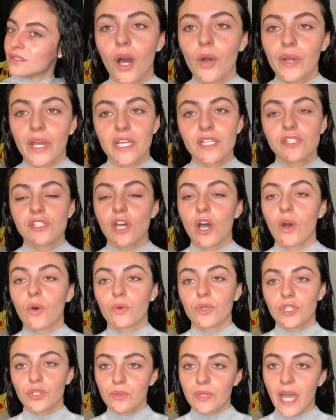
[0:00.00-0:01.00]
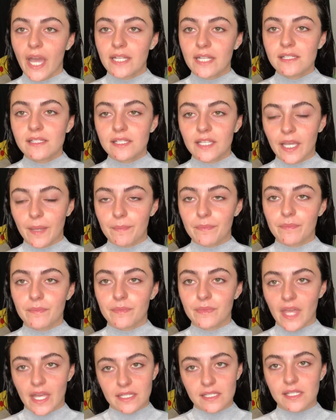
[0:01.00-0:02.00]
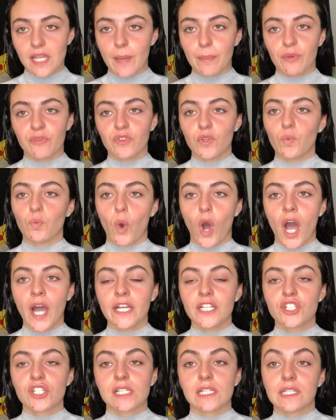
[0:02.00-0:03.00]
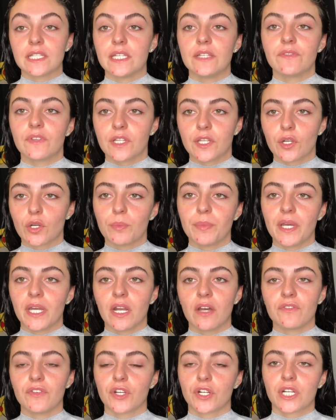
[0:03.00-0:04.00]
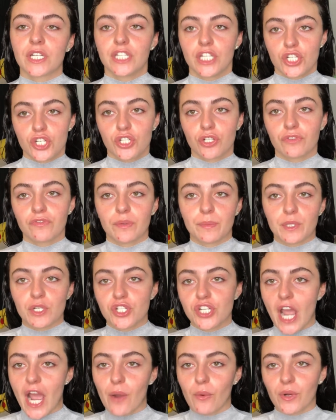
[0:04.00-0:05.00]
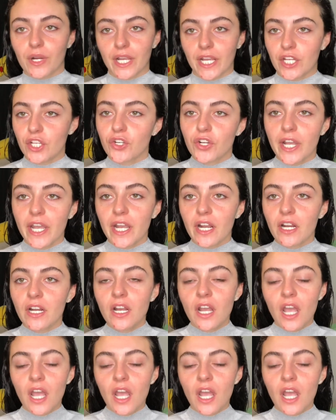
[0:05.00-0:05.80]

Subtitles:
Okay, so you can skip that step if you want and just leave a little bit of your conditioner from your shower in your hair.